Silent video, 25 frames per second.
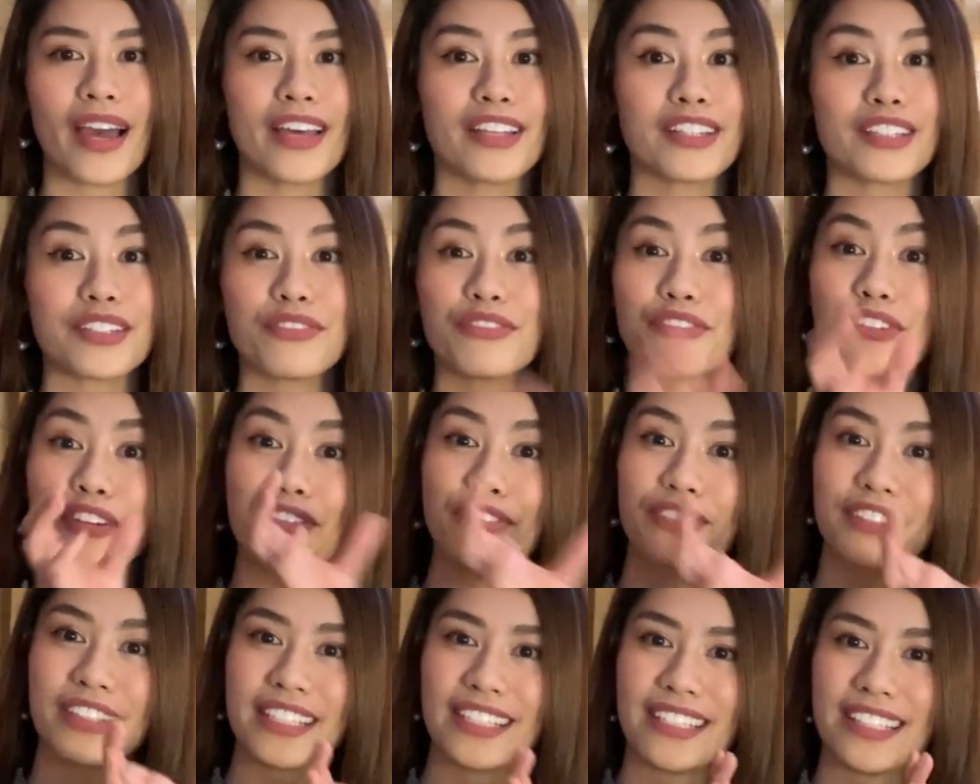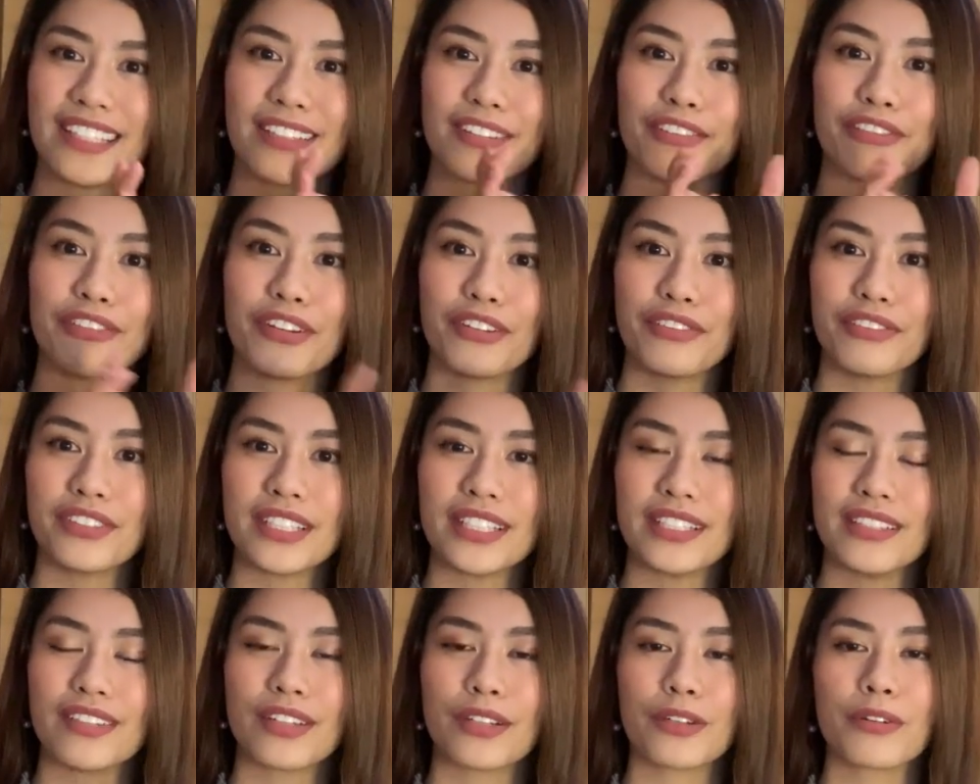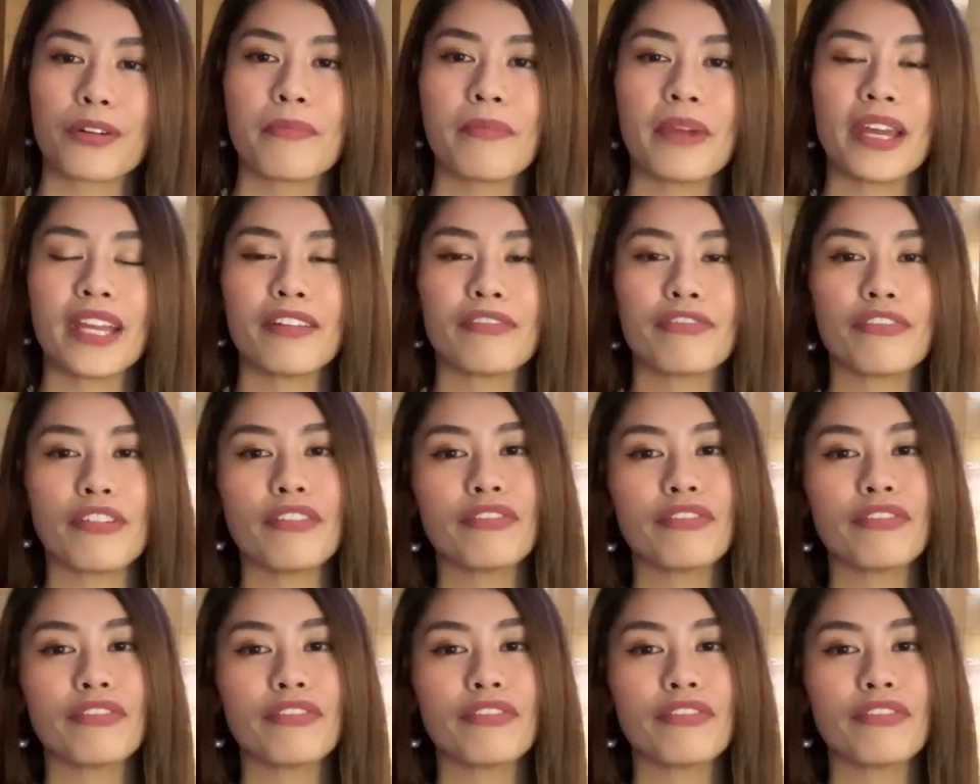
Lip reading: And 50, the remaining